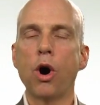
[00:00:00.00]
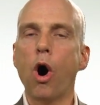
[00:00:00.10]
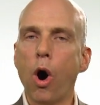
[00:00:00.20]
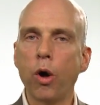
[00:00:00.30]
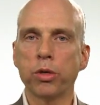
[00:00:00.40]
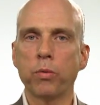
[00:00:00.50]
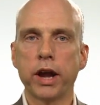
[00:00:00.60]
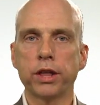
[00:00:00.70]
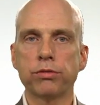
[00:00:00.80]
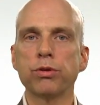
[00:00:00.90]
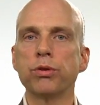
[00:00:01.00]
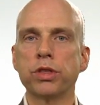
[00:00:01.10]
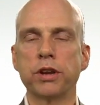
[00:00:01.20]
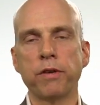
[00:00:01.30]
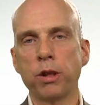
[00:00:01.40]
all the way through
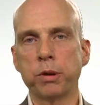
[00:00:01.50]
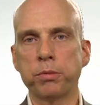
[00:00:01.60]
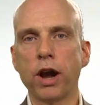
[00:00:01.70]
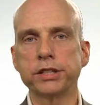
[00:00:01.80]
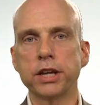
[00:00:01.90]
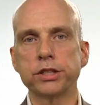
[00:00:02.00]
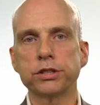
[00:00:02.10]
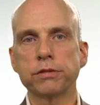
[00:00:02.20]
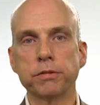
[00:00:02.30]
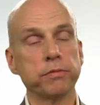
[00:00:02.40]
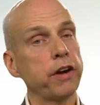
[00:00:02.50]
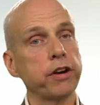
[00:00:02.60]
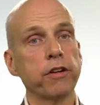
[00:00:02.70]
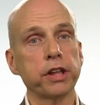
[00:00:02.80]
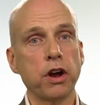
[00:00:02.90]
the development process, from
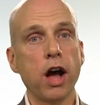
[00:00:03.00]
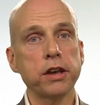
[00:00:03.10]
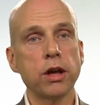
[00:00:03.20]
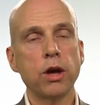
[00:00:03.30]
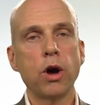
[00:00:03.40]
very early on